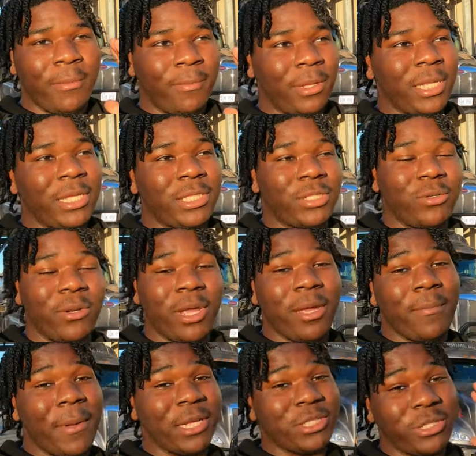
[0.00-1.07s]
Please do
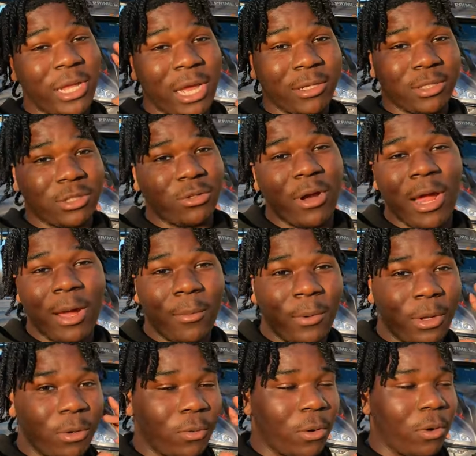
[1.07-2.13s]
that. Make sure y'all subscribe.
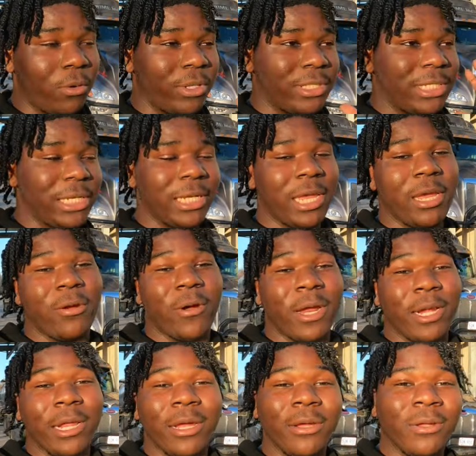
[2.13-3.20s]
We're on the road to 10K
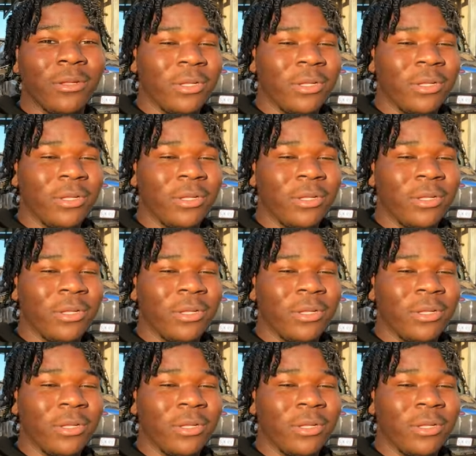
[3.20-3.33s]
right now.